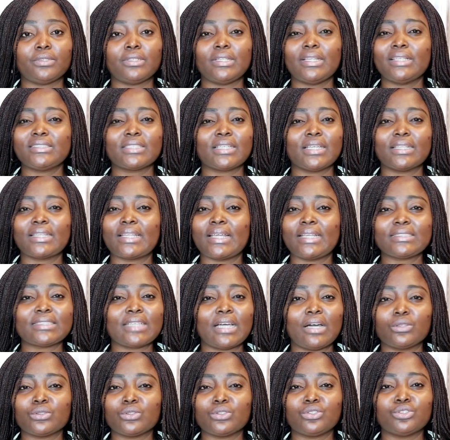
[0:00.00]
Let's get that
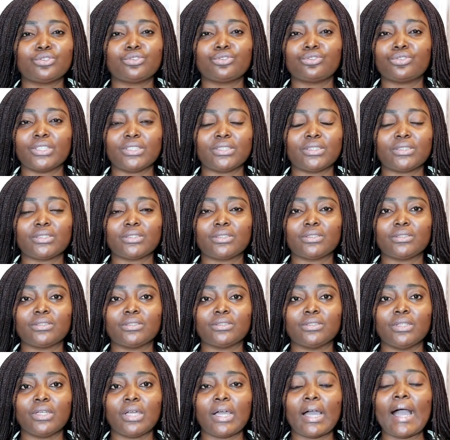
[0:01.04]
out straight.
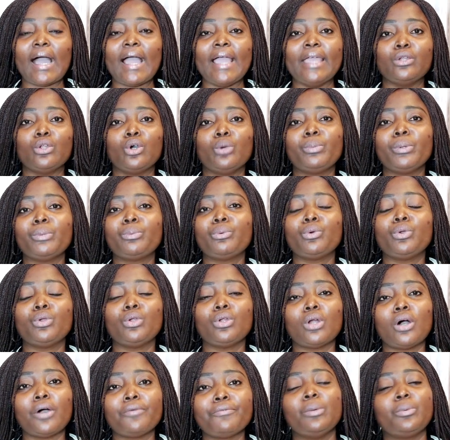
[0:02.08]
I know people
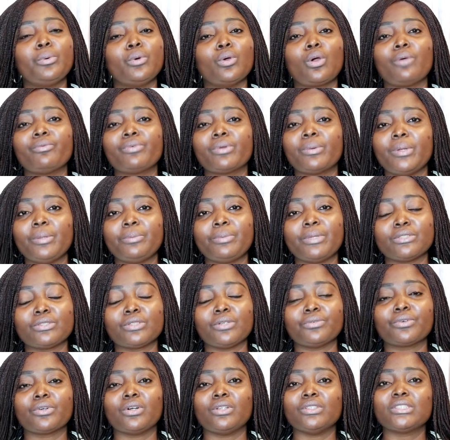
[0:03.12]
love you who come from a place
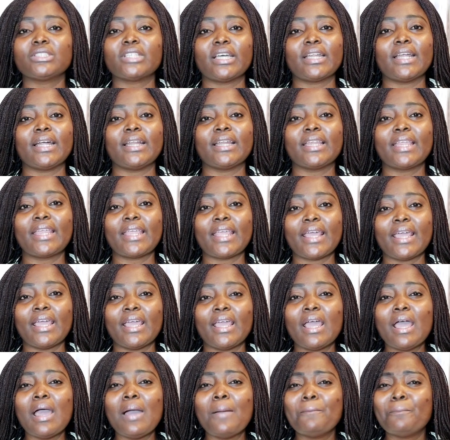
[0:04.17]
of concern and care,
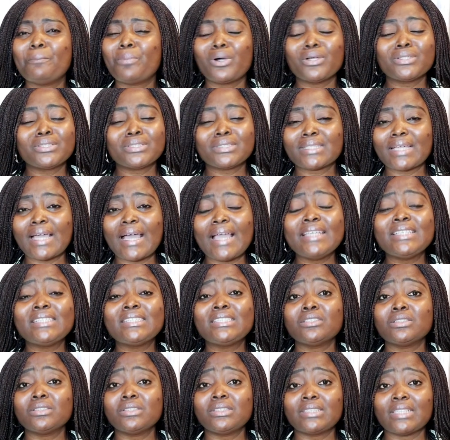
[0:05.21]
but I
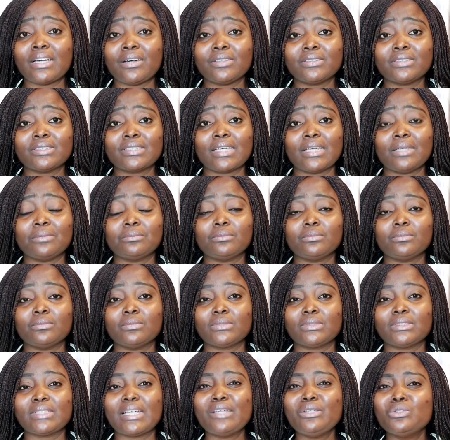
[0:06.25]
still tell them
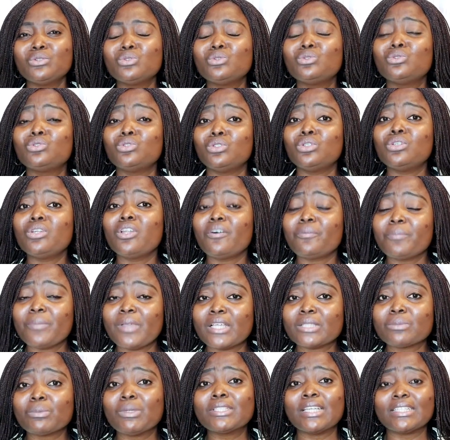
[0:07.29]
that do you love me
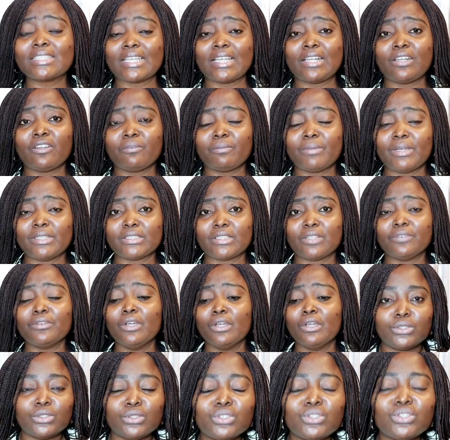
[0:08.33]
as much as I love myself?
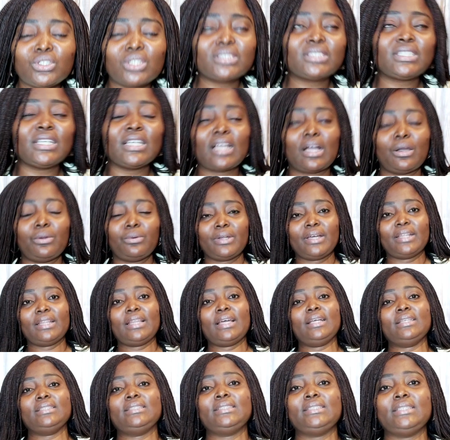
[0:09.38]
Do you just think I'd
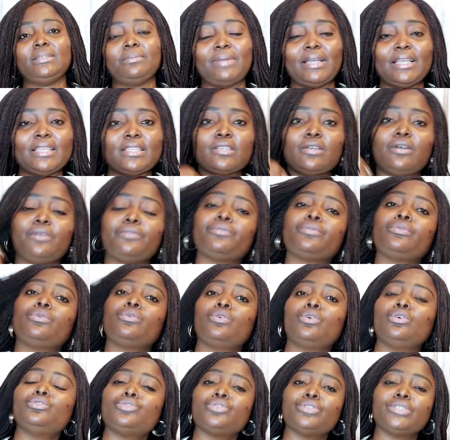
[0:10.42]
rather see myself
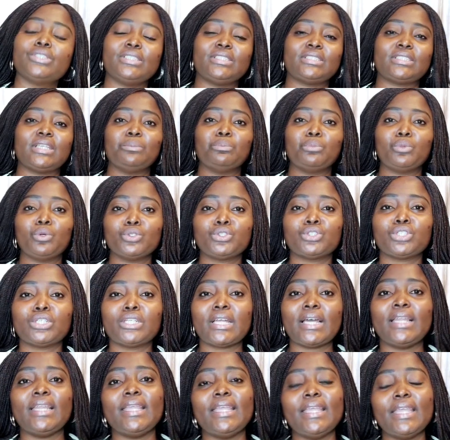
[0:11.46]
go through this
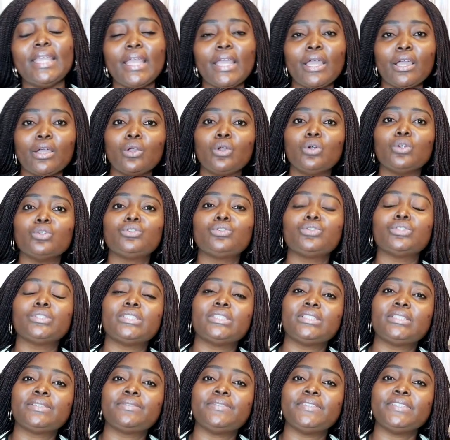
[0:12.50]
emotionally, go through
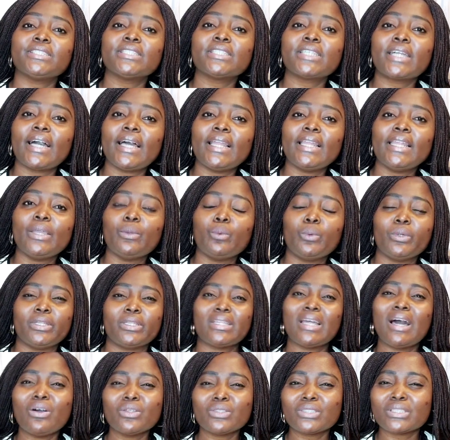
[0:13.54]
this physically
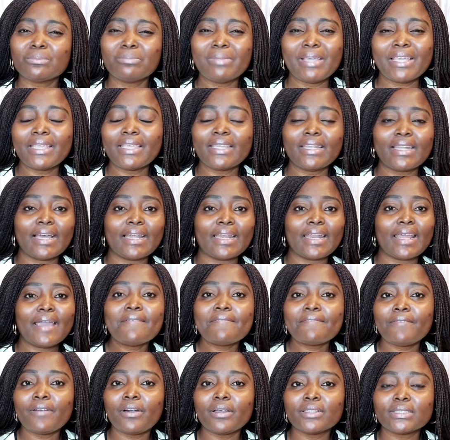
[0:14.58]
without making an
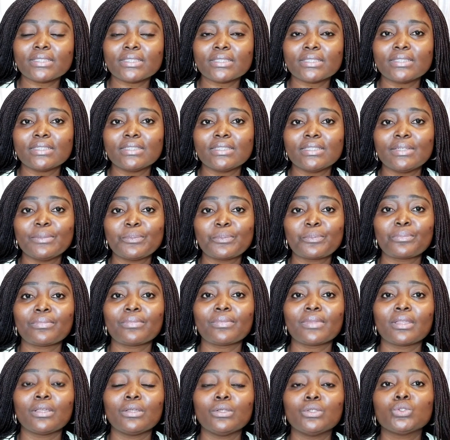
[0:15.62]
effort?
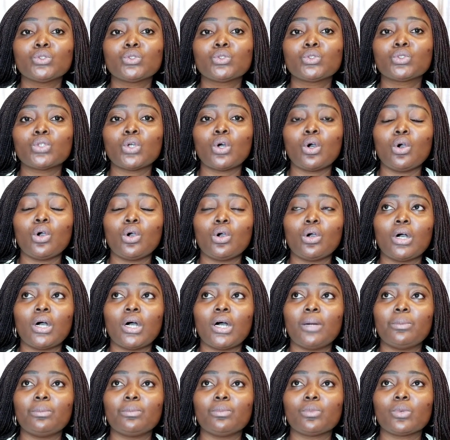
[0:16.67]

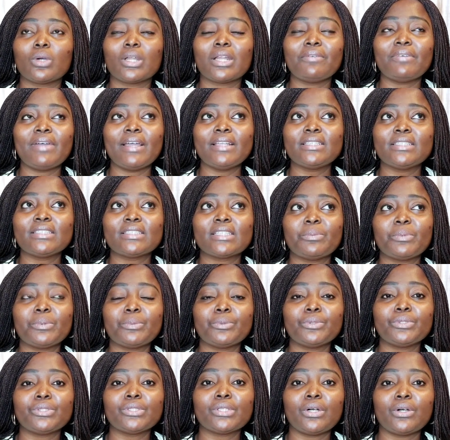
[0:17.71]
So whatever it is that
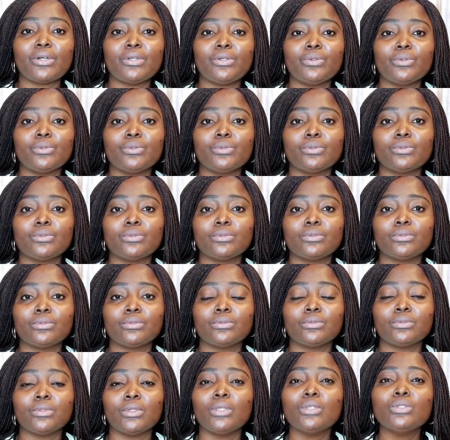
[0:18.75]
people tell you,
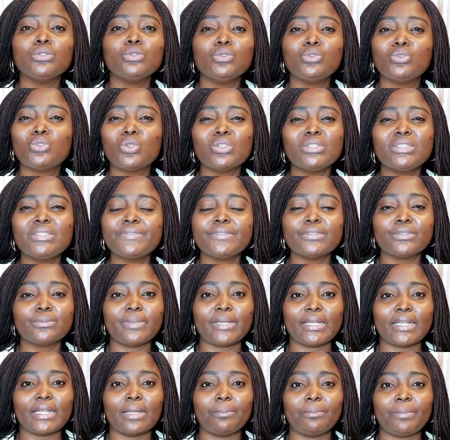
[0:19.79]
don't feel
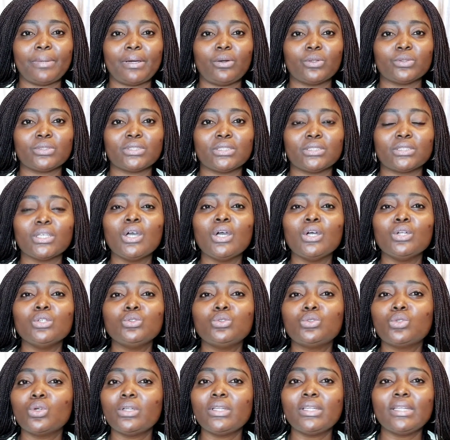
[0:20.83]
bad about it.
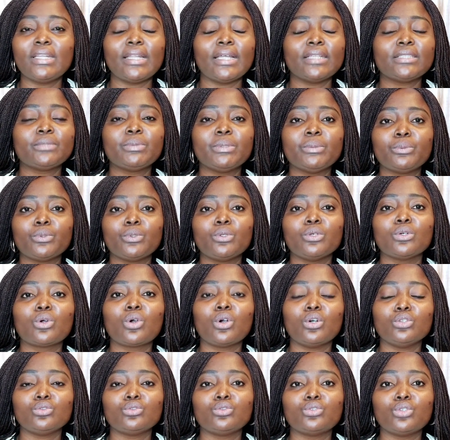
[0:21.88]
Don't let people
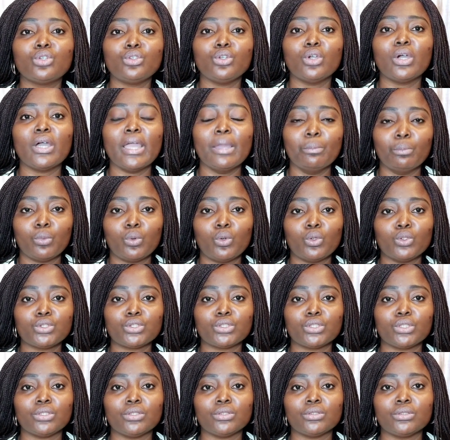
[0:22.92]
control your
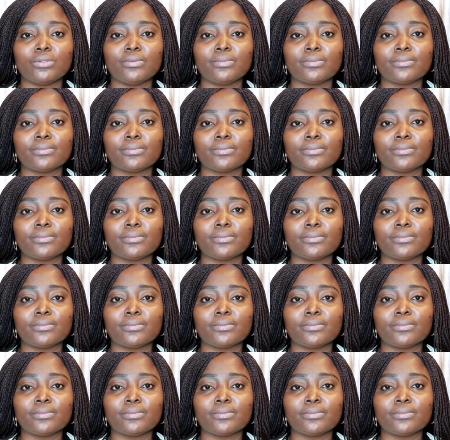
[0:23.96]
emotion.